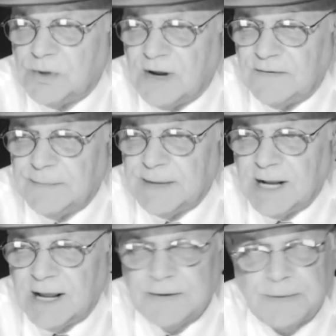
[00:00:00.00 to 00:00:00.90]
no
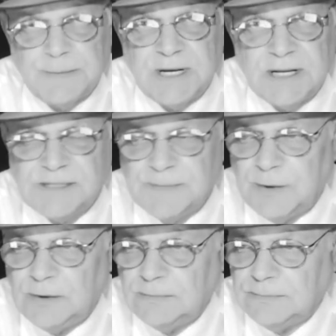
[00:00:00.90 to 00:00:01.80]
government, either
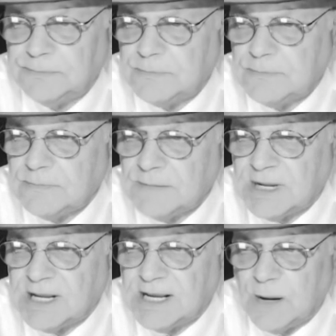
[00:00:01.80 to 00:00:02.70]
municipal,
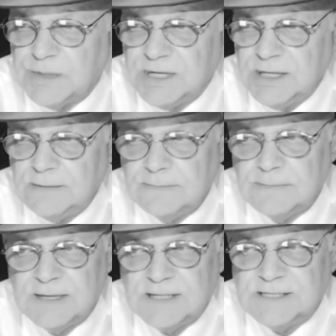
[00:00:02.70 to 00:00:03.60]
county,
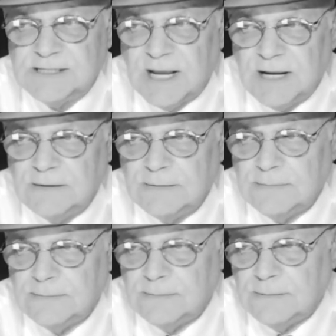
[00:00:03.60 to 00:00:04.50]
state,
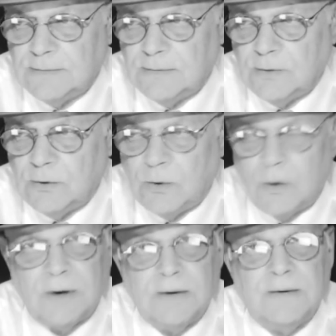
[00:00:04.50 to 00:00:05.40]

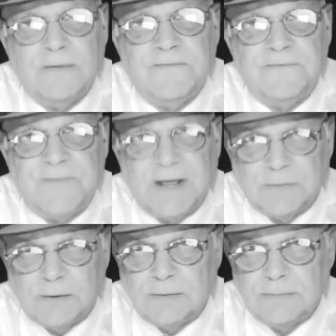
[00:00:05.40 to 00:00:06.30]
or
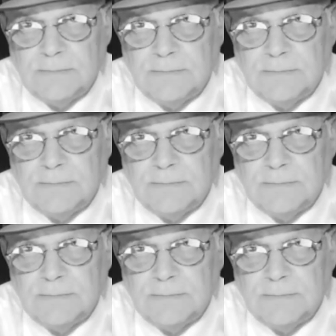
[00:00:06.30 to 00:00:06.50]
federal,